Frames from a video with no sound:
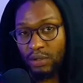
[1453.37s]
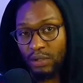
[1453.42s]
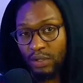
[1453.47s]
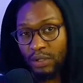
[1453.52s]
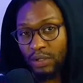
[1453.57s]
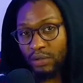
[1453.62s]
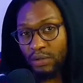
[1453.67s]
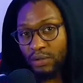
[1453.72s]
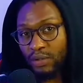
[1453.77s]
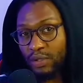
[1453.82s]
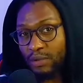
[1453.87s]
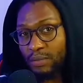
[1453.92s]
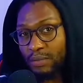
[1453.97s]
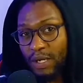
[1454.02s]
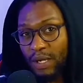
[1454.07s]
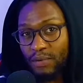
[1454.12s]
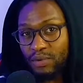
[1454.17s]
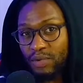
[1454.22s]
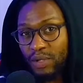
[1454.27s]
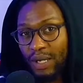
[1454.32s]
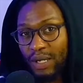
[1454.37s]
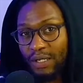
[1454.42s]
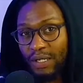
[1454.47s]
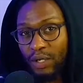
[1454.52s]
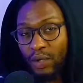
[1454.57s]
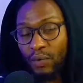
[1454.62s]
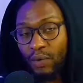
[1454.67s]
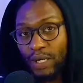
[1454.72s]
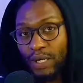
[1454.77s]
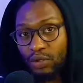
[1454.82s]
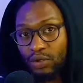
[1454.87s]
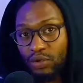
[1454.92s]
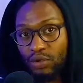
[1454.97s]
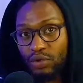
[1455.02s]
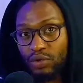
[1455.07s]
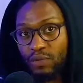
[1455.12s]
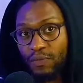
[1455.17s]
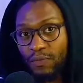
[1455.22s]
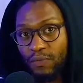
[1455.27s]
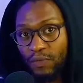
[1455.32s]
sometimes you can't equate
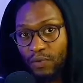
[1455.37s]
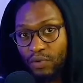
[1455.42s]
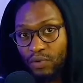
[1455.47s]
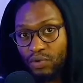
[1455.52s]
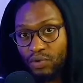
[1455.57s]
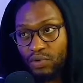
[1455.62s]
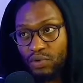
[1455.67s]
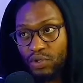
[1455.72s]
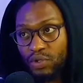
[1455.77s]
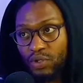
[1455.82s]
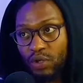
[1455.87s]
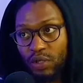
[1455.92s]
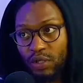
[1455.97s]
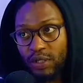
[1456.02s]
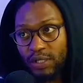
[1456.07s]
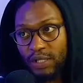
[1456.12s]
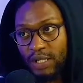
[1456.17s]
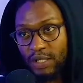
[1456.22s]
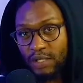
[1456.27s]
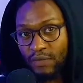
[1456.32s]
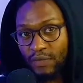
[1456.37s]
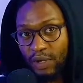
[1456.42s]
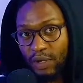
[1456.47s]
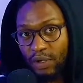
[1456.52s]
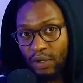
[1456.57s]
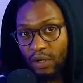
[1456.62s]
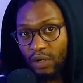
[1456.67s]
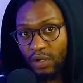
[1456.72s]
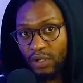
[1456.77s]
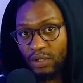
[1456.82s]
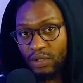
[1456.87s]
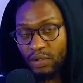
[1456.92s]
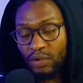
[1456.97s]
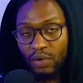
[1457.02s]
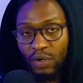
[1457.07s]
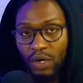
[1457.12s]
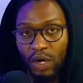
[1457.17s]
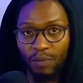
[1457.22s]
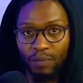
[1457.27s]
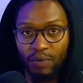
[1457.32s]
YouTube views to success of an artist
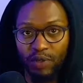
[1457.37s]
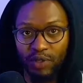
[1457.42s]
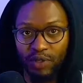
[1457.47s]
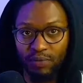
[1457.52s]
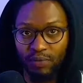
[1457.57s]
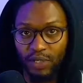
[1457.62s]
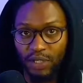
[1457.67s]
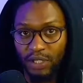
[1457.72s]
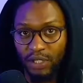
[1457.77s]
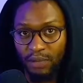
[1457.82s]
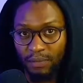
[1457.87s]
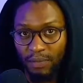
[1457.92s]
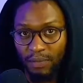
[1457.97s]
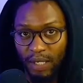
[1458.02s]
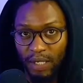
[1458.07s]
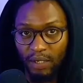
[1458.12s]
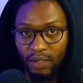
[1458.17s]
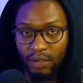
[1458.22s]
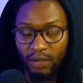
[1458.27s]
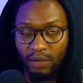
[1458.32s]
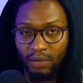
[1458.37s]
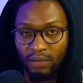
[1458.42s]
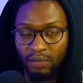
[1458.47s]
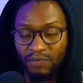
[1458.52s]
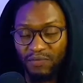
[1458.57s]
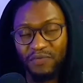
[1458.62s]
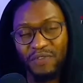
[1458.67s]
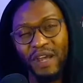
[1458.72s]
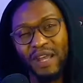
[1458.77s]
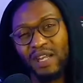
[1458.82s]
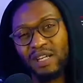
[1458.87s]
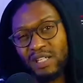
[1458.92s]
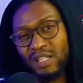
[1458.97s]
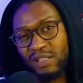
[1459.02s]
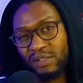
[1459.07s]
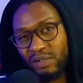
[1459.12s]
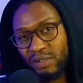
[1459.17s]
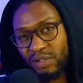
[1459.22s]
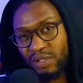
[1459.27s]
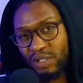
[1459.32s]
or how much money they make or financial
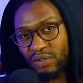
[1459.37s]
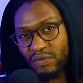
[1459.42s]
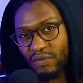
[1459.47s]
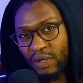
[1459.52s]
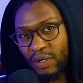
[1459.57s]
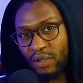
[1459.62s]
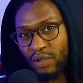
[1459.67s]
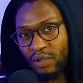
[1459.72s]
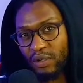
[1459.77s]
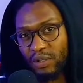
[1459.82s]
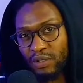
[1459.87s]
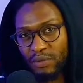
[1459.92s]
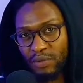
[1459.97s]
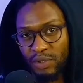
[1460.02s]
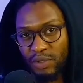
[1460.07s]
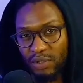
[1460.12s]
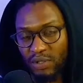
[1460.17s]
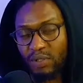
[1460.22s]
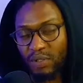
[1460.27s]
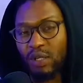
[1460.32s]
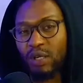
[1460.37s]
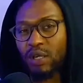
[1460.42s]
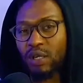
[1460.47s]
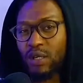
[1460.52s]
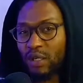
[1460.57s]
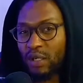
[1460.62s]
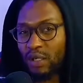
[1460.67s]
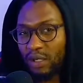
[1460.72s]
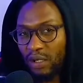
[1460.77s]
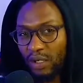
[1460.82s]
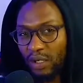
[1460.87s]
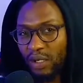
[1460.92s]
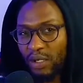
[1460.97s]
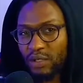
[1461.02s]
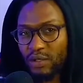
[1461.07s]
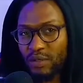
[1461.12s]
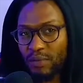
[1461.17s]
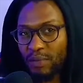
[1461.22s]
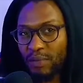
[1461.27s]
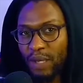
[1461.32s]
success for an artist, because yeah,
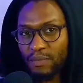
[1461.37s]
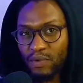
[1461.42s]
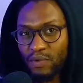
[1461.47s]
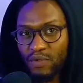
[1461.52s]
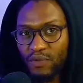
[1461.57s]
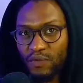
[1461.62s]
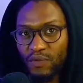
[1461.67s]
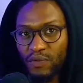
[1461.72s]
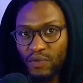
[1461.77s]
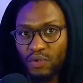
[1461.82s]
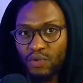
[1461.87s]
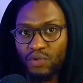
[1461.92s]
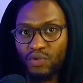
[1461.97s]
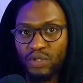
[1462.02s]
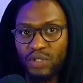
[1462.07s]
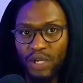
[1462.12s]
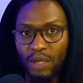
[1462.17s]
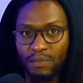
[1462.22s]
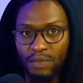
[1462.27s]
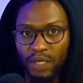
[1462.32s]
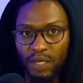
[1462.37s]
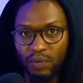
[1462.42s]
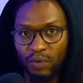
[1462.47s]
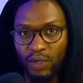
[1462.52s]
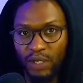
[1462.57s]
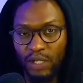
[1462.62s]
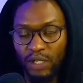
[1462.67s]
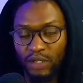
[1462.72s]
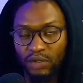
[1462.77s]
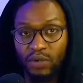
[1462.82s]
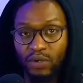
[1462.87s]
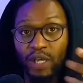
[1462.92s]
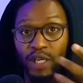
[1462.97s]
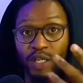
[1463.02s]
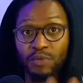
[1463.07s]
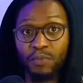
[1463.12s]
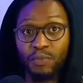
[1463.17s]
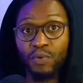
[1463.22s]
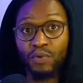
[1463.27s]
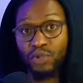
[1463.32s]
sometimes those views can be equated to
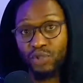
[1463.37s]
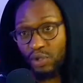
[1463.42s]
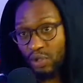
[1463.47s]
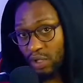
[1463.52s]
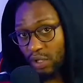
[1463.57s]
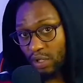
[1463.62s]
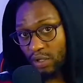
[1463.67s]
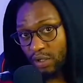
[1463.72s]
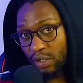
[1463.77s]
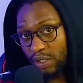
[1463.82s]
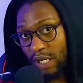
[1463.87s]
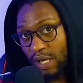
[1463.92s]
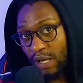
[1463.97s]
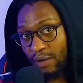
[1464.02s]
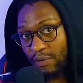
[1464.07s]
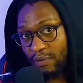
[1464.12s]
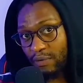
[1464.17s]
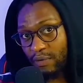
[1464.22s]
exposure the artists have.